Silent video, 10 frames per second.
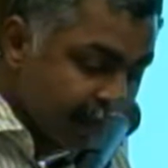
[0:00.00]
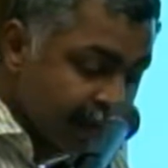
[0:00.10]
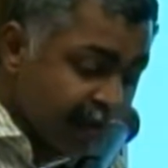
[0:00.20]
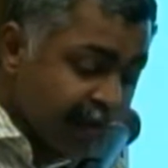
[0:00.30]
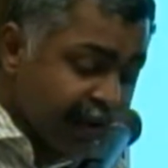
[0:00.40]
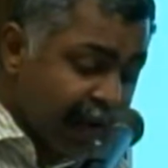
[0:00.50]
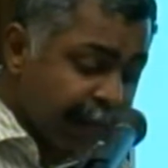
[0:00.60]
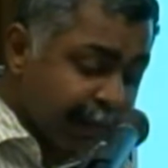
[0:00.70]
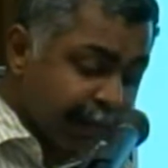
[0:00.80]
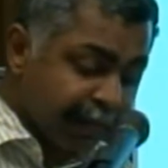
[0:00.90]
So in the
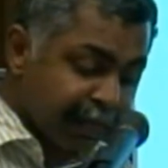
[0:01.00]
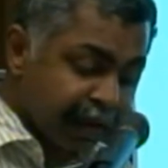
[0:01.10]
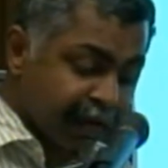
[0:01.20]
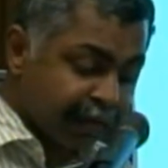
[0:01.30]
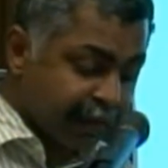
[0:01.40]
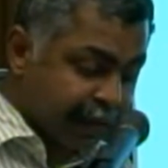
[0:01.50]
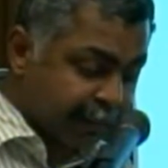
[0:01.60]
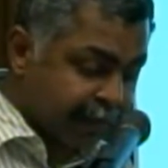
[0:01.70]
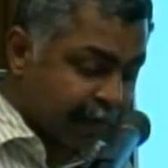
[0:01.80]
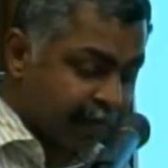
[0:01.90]
upcoming meeting of the
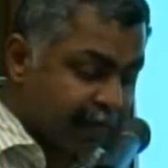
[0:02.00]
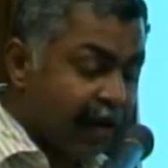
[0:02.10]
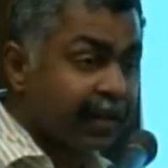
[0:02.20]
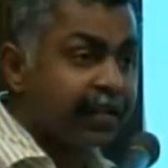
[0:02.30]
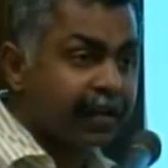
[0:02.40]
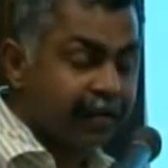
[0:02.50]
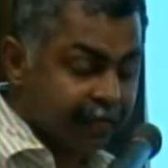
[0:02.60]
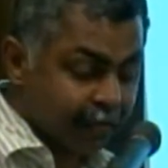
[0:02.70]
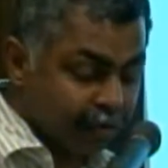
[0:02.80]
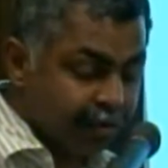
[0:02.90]
TRIPS Council, I think
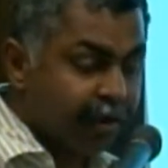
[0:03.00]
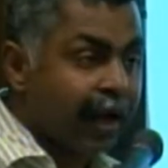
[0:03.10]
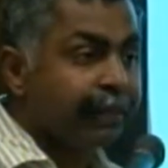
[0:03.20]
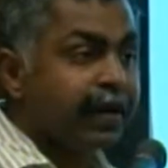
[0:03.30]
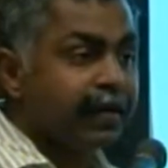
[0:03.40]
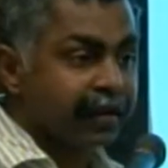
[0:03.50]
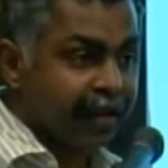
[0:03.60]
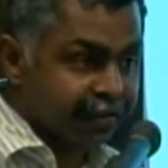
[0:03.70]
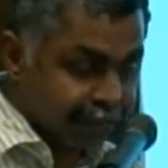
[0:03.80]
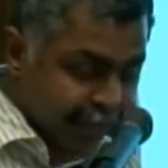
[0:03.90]
it's going to happen in the
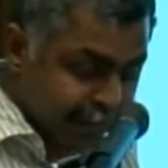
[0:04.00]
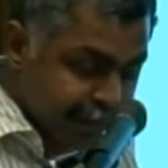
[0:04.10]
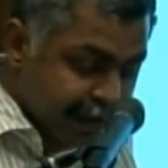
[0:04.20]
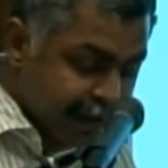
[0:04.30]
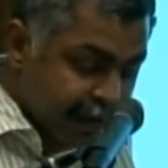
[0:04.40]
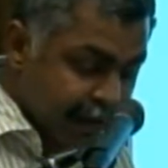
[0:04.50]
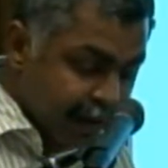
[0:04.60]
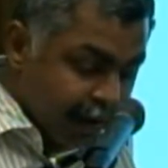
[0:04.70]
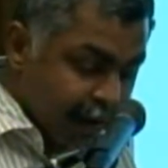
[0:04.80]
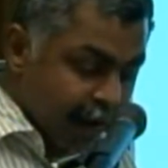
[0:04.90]
next February.
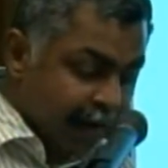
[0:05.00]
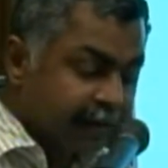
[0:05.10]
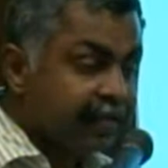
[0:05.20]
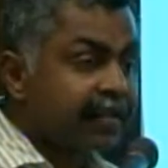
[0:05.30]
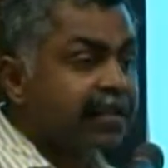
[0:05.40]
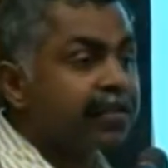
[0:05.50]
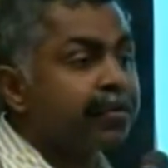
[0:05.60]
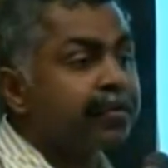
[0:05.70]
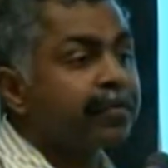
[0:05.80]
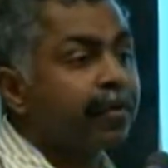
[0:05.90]
Uh, this issue
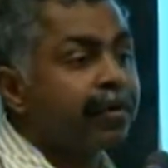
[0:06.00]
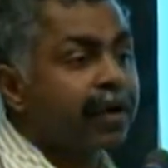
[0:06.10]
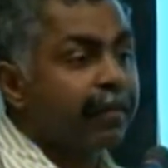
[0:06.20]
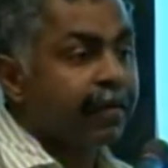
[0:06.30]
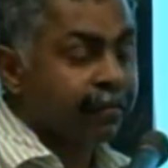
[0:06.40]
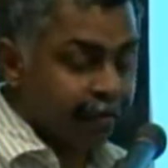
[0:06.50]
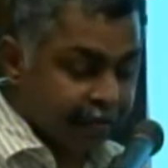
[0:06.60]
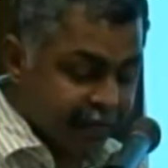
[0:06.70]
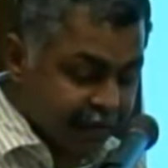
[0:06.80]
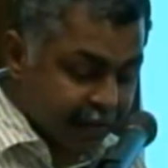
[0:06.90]
is going to come up for
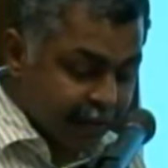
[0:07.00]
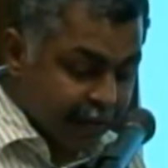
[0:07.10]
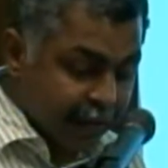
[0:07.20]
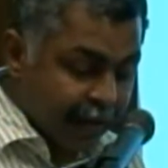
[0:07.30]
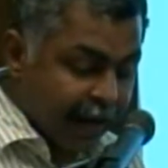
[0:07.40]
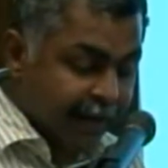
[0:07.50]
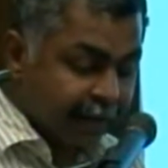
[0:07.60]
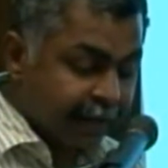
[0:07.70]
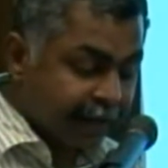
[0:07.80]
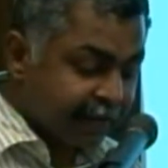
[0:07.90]
discussion, and
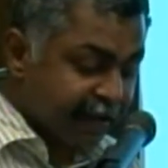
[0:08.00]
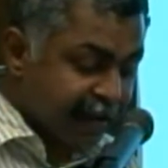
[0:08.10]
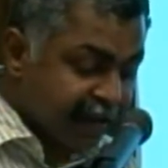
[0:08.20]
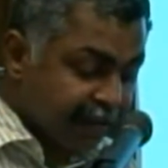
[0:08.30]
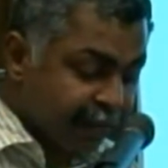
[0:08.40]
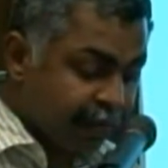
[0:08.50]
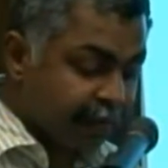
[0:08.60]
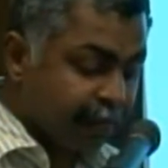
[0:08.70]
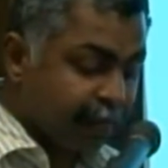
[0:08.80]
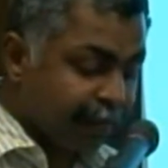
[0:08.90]
there is a need for
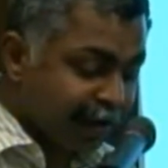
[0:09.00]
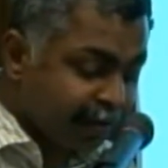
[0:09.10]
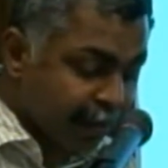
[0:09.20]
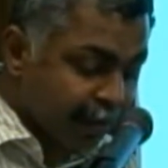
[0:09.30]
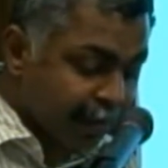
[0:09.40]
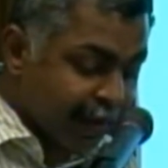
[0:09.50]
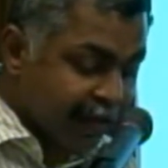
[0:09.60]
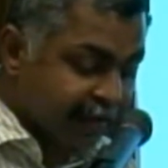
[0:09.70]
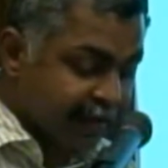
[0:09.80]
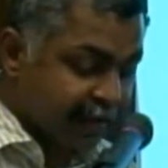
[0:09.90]
much more
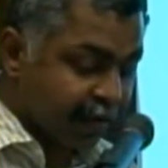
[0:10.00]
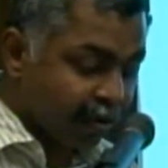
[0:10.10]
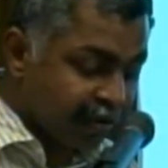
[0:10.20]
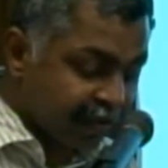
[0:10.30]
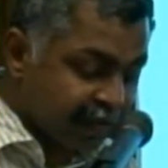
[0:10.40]
mobilization on this